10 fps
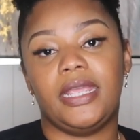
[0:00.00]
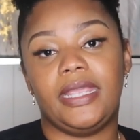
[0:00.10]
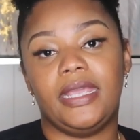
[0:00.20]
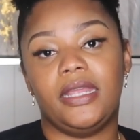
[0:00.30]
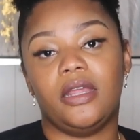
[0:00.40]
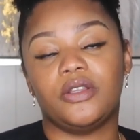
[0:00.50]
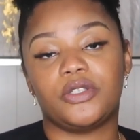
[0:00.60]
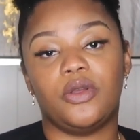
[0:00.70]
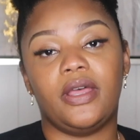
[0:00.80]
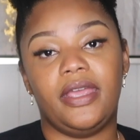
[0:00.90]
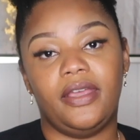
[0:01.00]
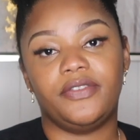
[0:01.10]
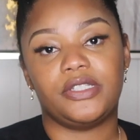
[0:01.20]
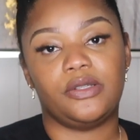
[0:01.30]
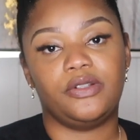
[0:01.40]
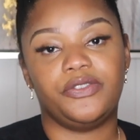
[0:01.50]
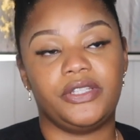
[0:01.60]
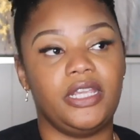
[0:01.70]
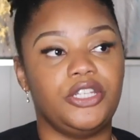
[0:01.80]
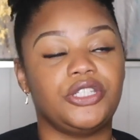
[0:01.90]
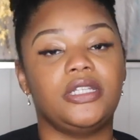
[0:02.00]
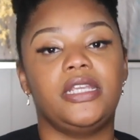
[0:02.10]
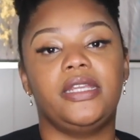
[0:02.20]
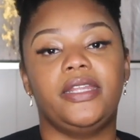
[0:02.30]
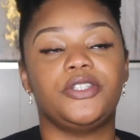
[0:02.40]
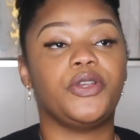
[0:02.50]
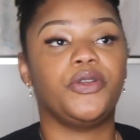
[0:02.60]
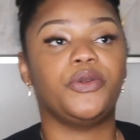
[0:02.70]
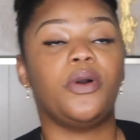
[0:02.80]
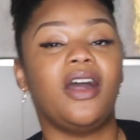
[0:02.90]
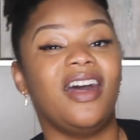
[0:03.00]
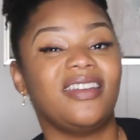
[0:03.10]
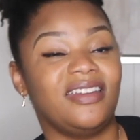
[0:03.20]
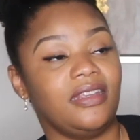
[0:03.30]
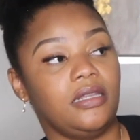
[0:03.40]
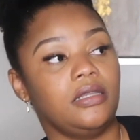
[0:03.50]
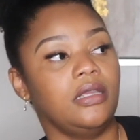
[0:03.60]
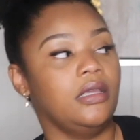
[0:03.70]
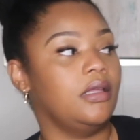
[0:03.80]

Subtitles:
And also I have a certification in internal auditing